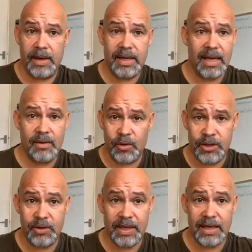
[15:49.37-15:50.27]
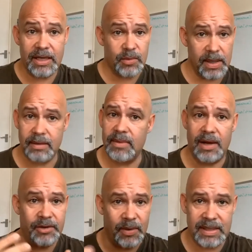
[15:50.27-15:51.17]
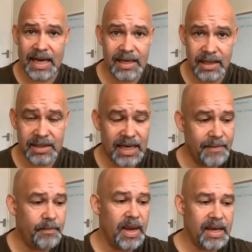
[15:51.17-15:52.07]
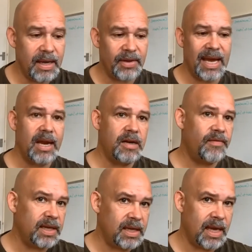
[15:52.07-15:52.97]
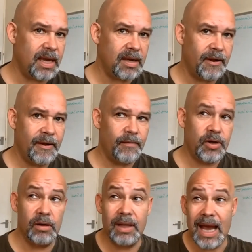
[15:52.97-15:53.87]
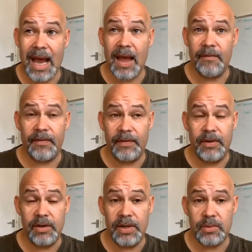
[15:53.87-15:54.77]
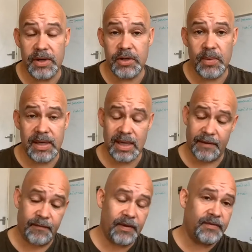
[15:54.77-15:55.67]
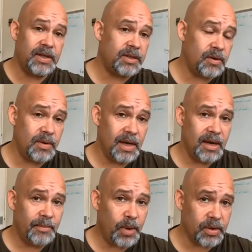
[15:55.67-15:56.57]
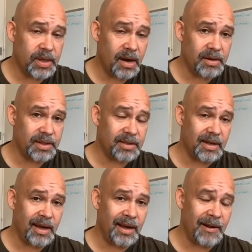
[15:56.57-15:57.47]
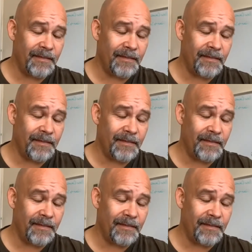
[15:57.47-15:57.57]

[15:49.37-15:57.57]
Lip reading: Monday or Tuesday next week, I'll do exactly the same. At the end of the year, you'll have, if you do this once a week, you'll have 52 podcast